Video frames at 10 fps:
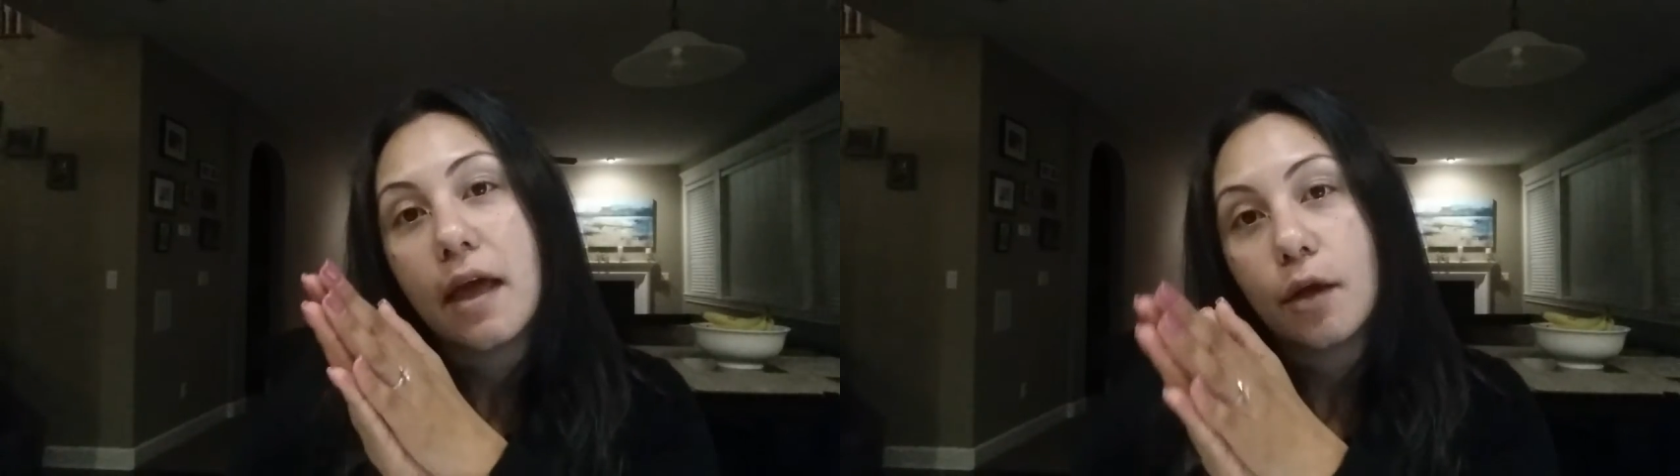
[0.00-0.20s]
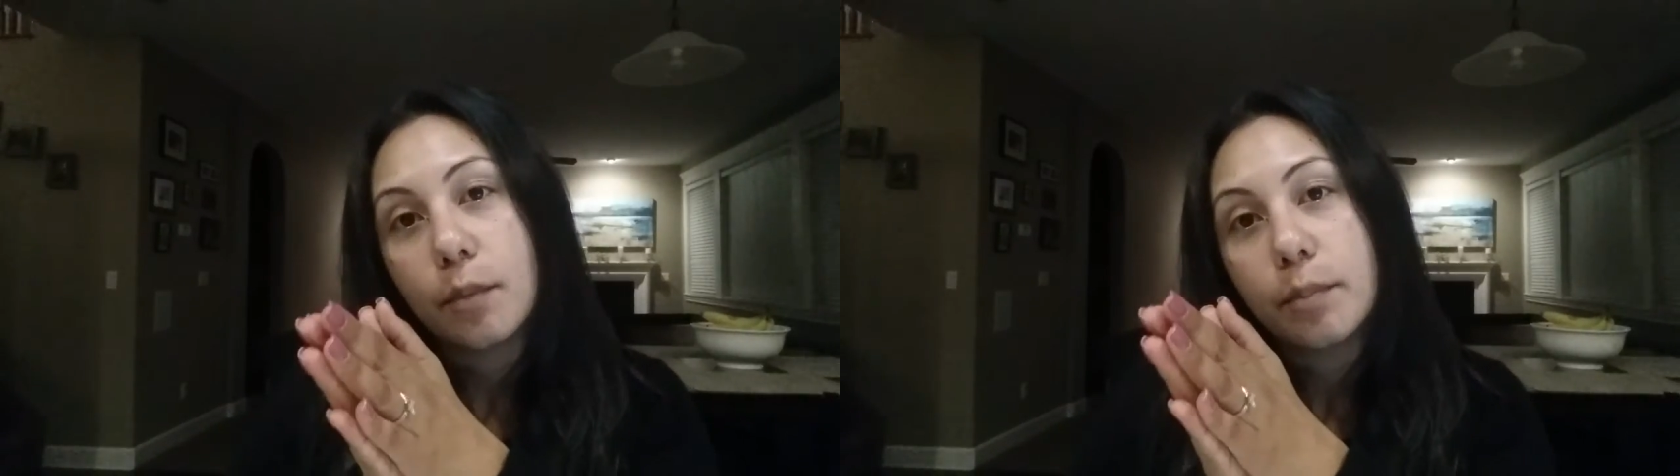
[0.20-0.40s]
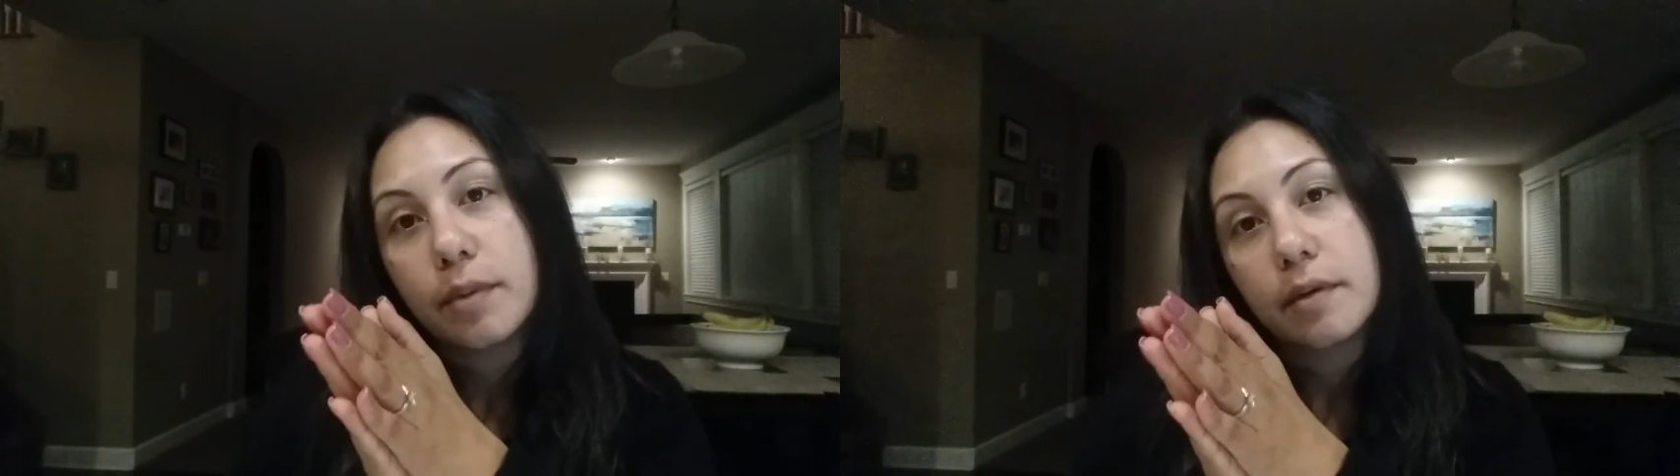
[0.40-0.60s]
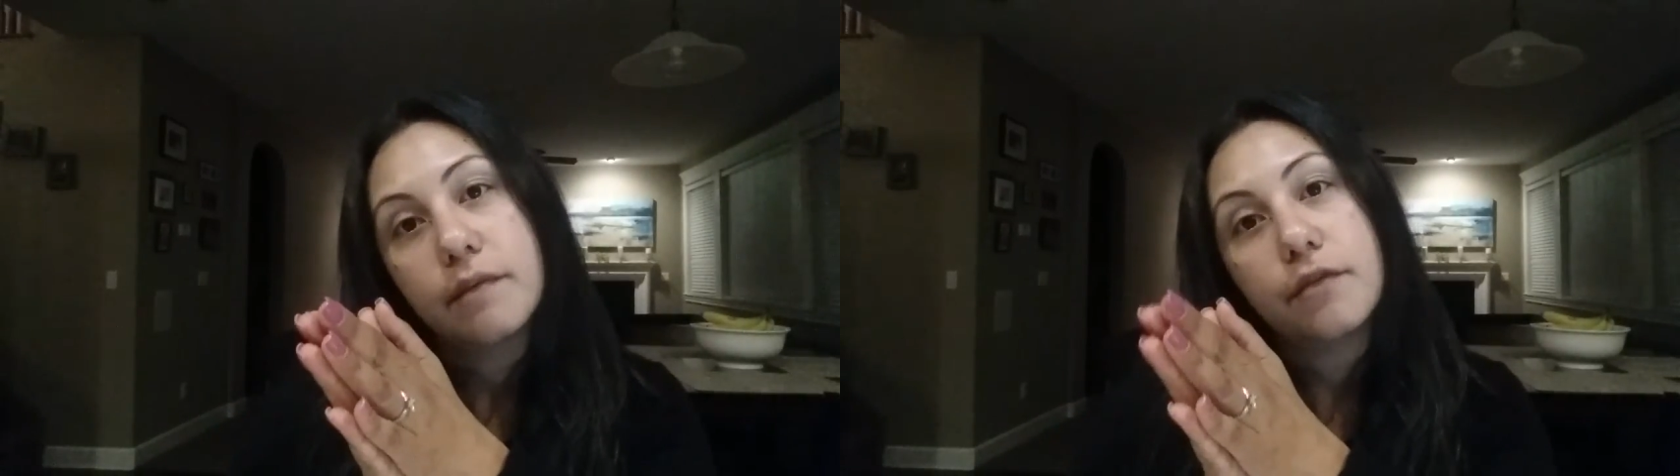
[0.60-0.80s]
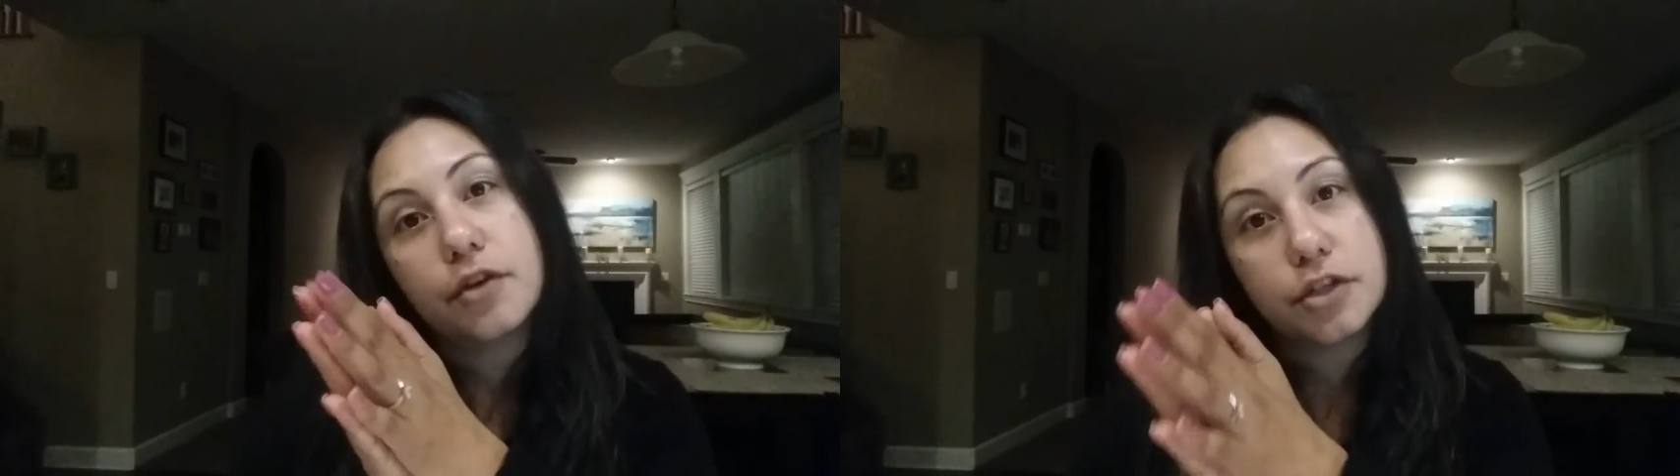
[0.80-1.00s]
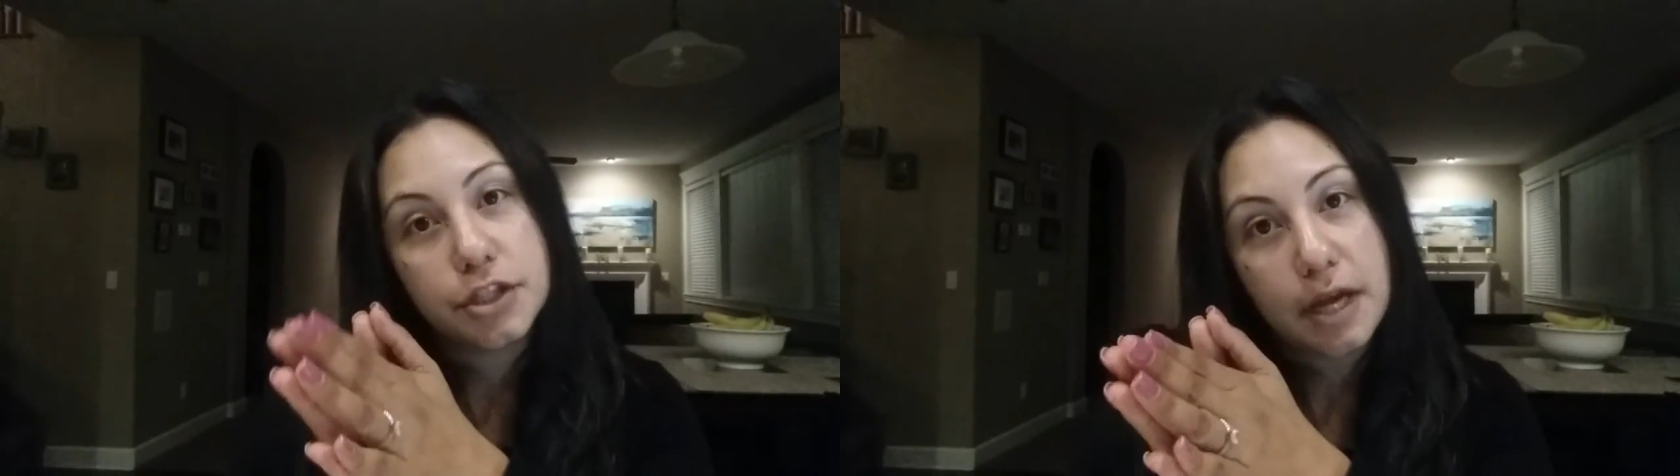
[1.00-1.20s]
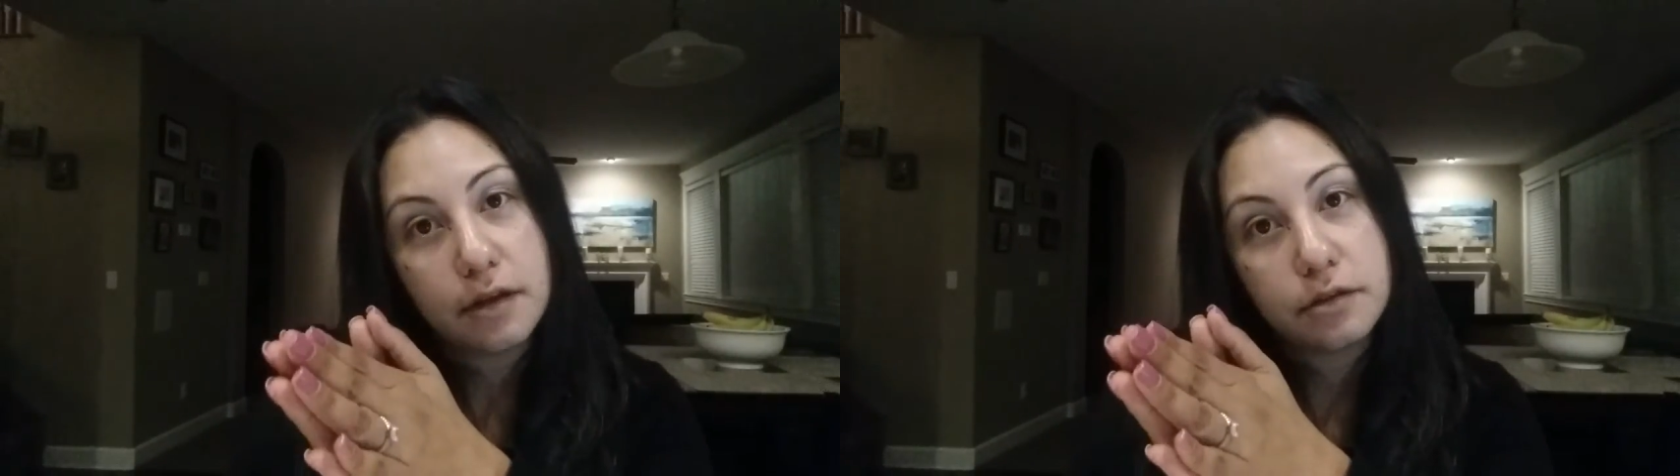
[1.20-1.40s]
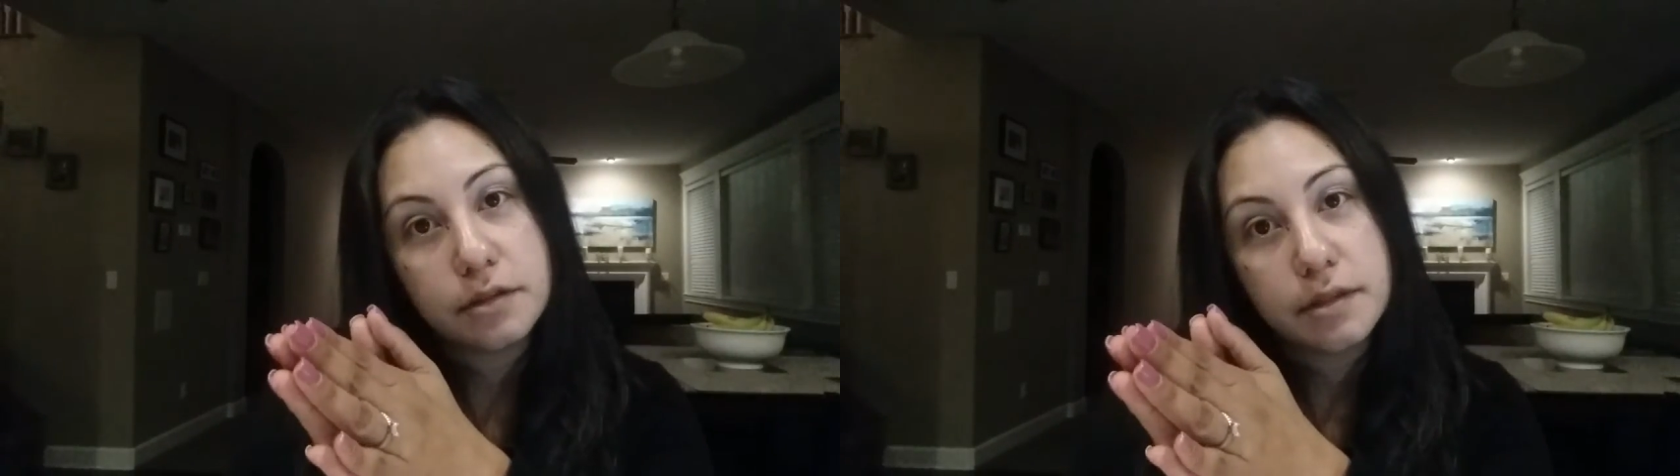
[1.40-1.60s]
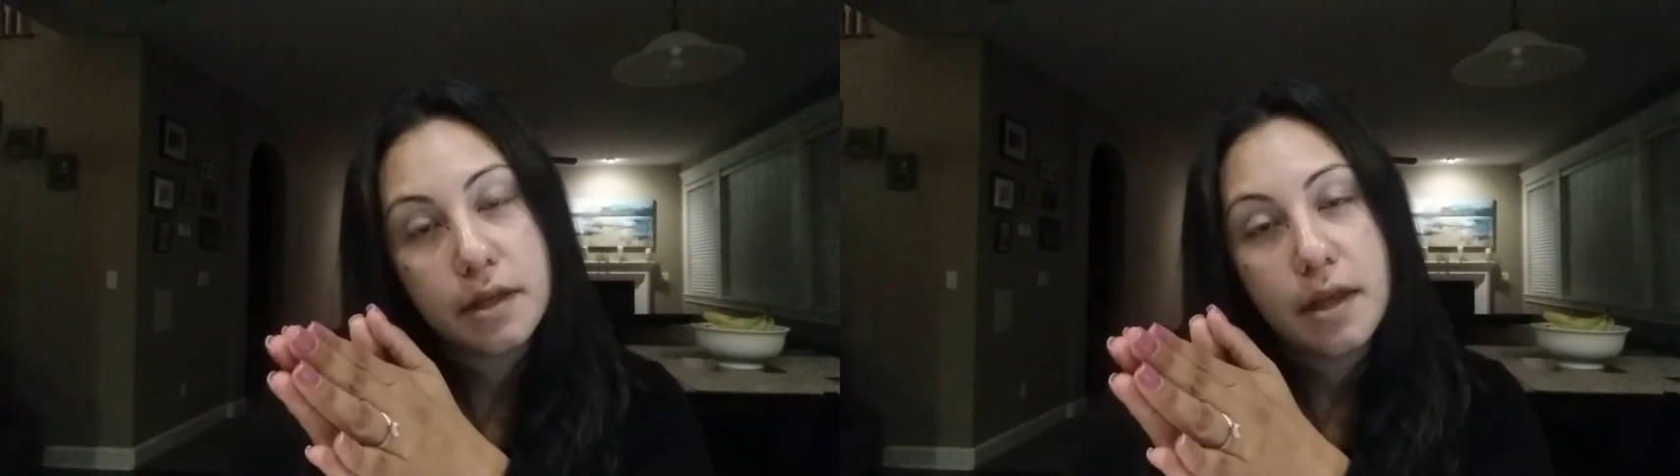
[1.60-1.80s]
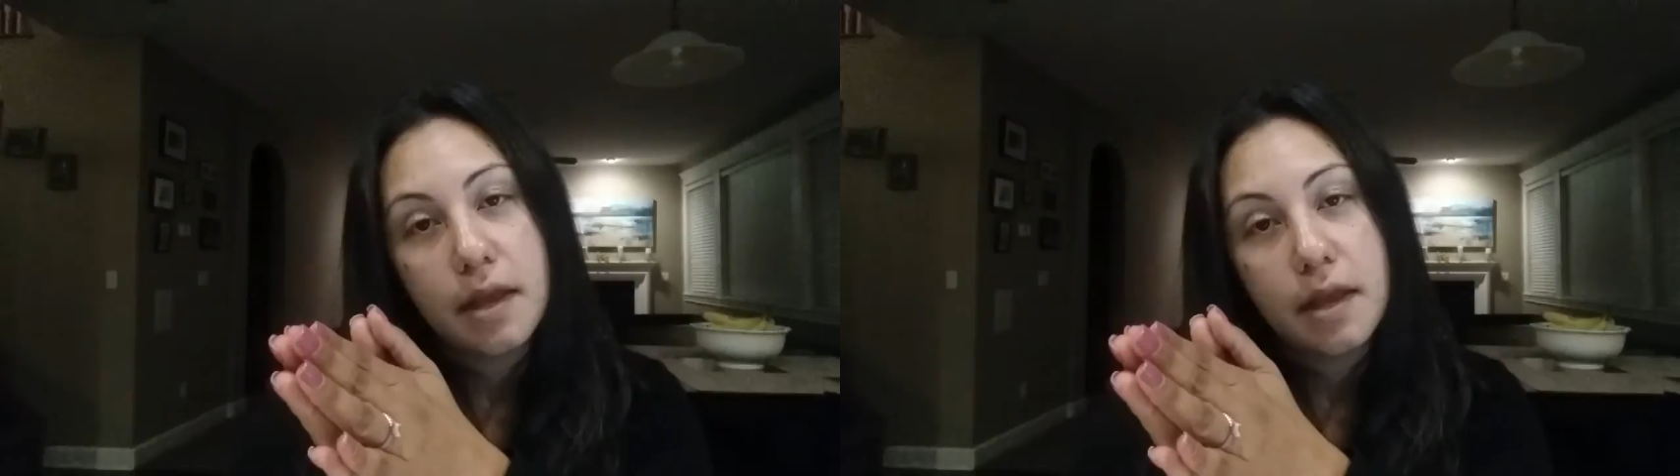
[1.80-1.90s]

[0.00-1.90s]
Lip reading: help for your child,